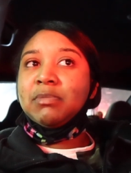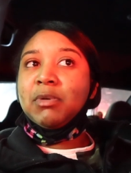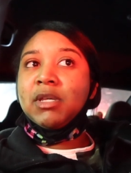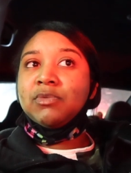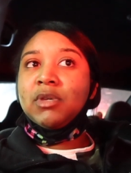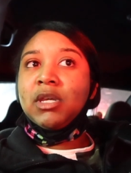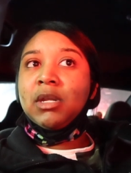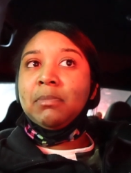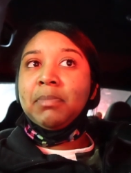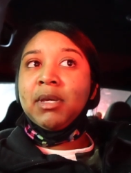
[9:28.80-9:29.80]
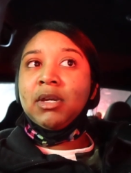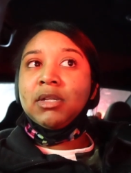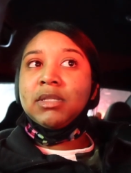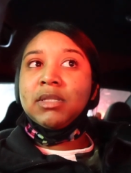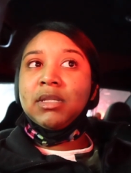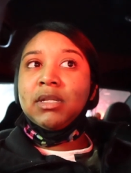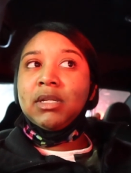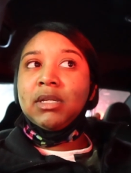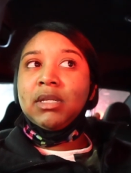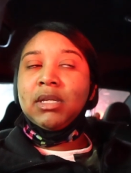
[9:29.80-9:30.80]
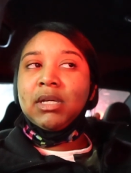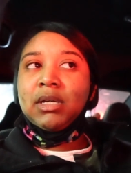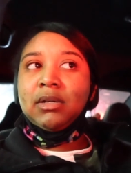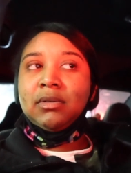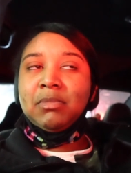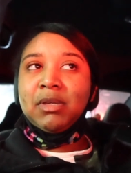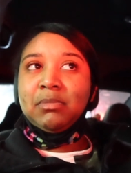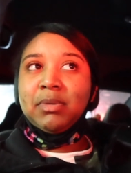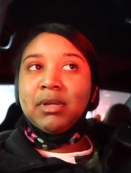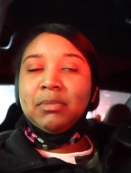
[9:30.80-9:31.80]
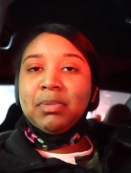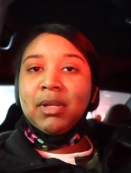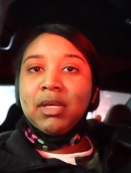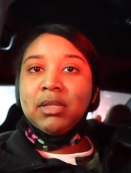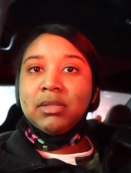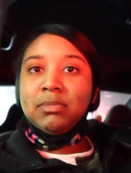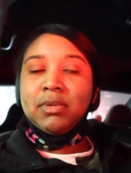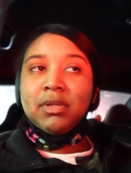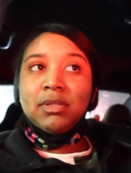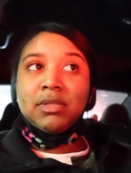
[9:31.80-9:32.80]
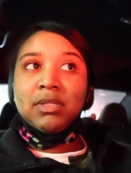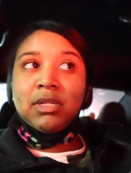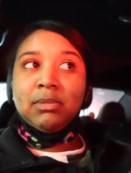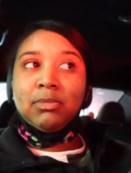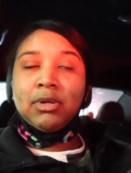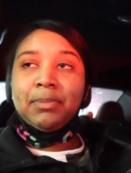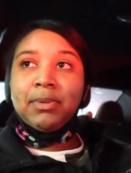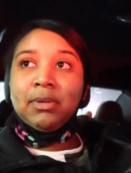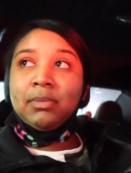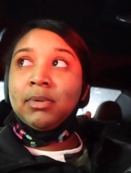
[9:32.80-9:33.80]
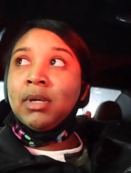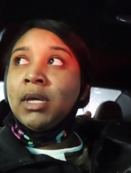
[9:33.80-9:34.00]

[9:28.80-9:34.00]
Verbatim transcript: because like we are in a bigger place. city. Yeah, I mean, mm-hmm. bigger place, bigger city, more people.